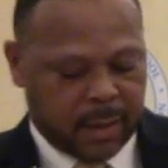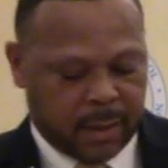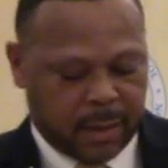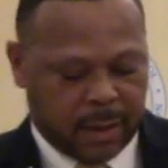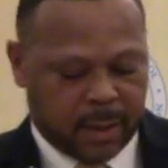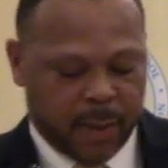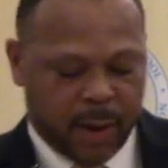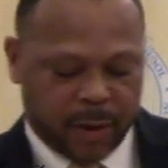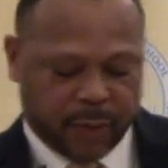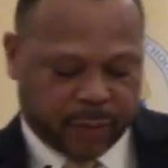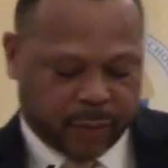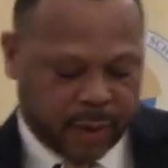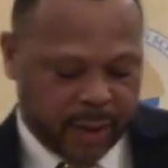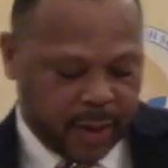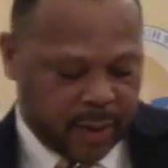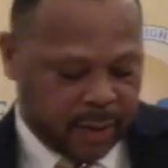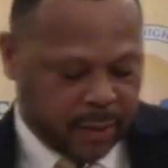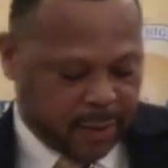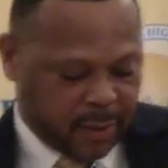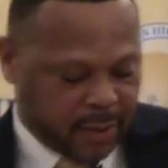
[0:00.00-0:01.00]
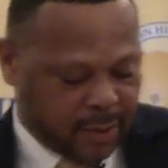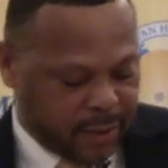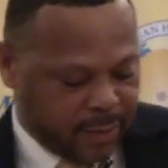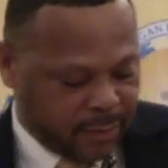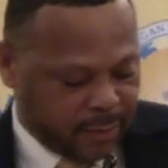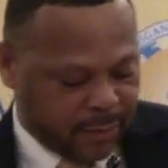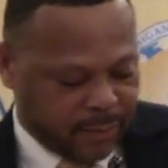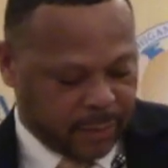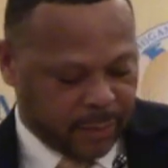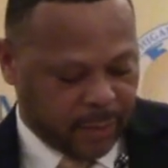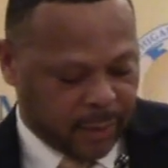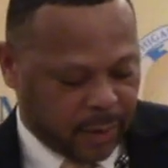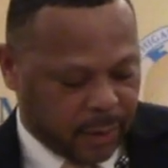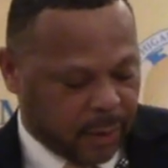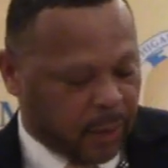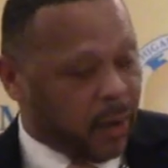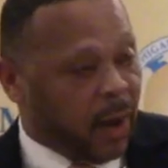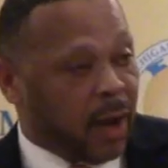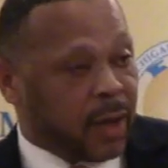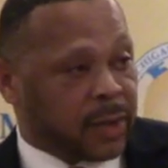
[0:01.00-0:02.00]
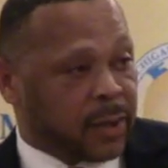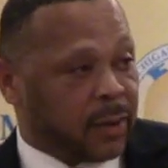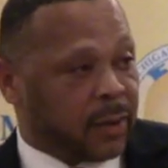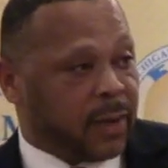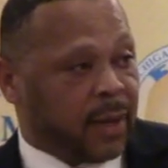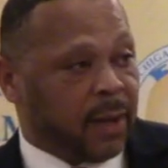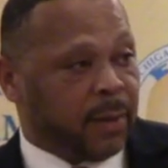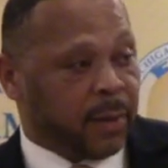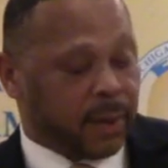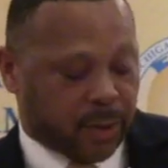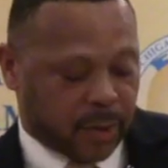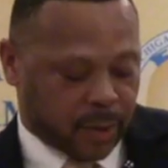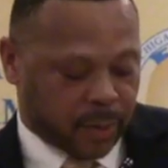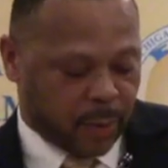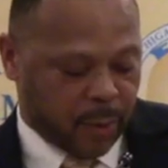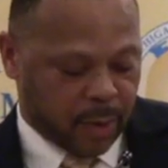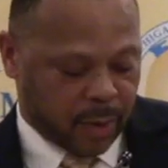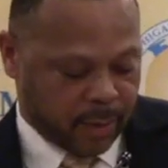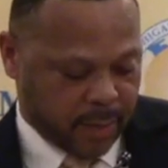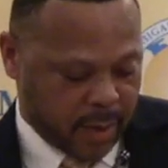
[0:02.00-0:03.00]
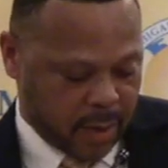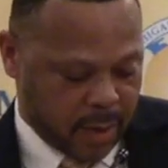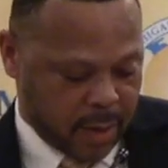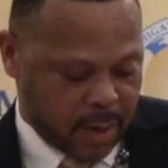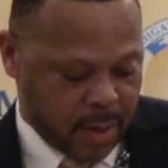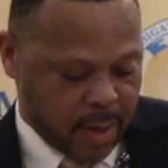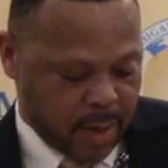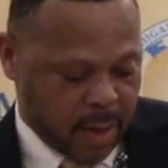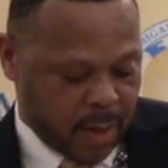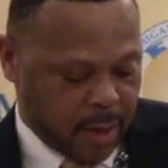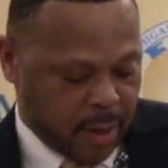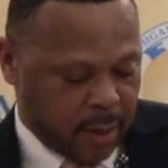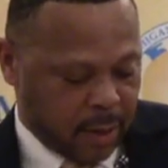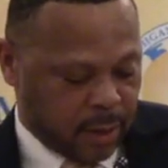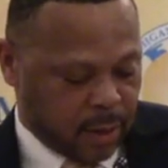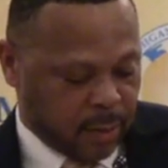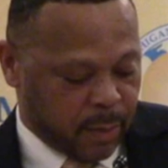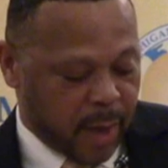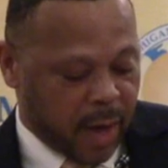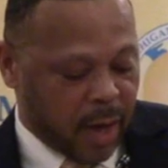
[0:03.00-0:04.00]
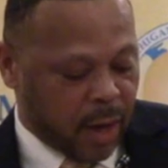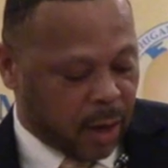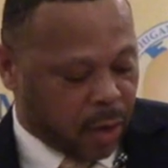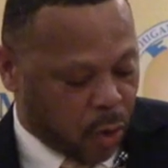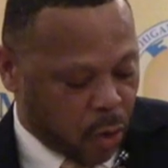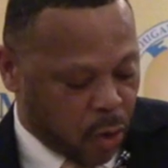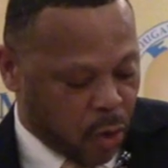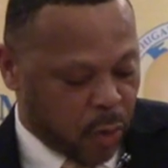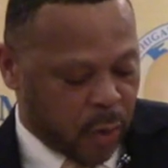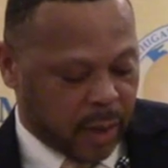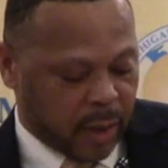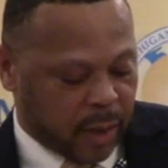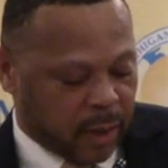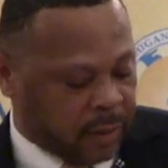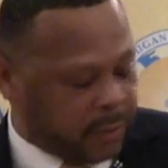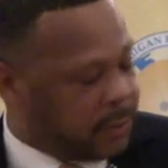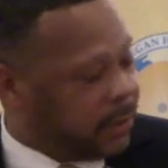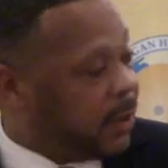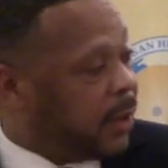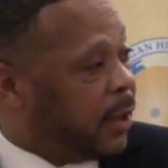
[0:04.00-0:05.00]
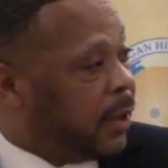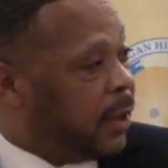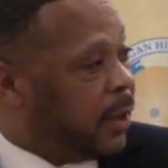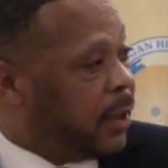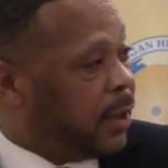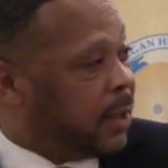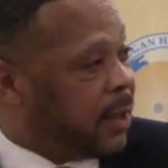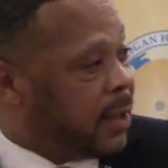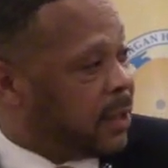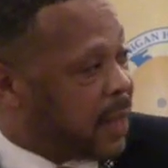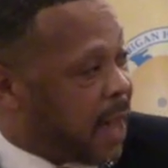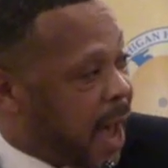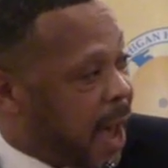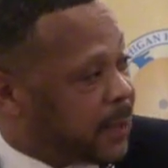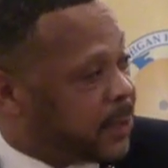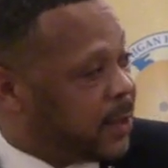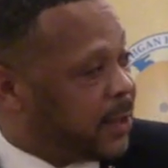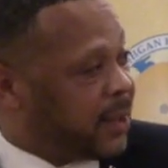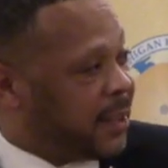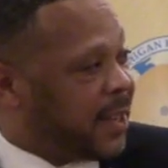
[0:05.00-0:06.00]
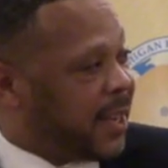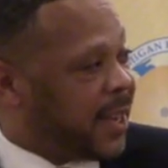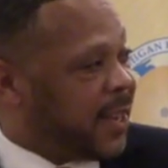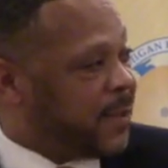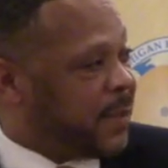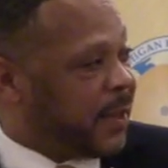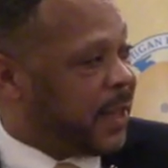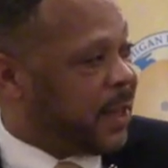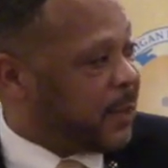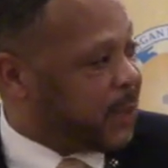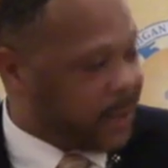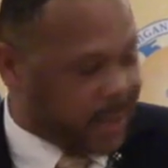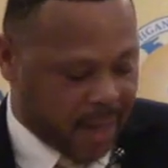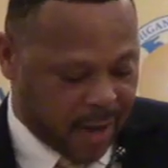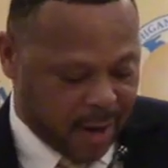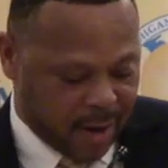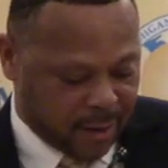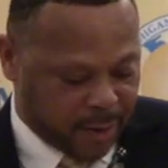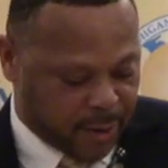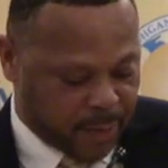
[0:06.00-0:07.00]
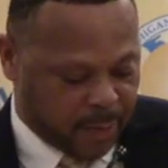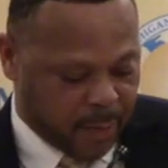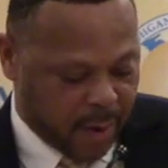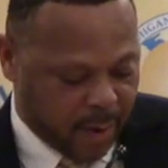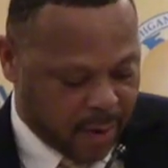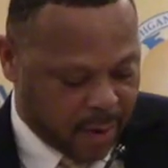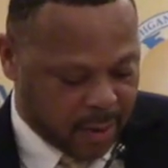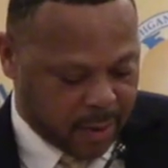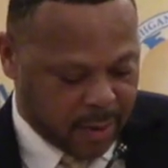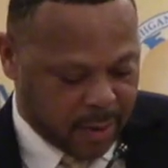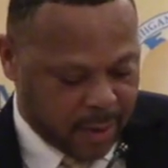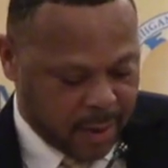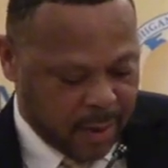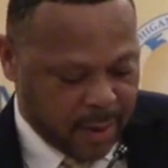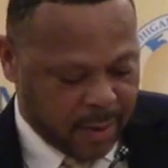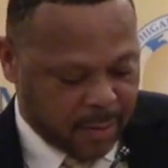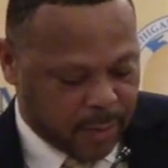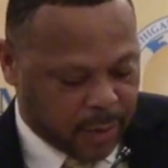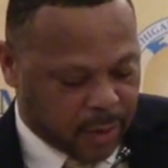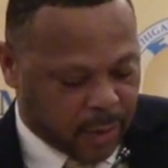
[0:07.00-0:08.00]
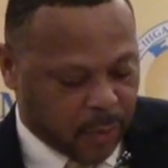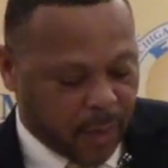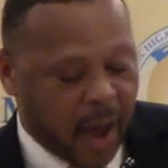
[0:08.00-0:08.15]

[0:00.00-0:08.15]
To my friends who also came here to support me, Jermaine Crowell, he's absent today, but he was here in spirit. Mr.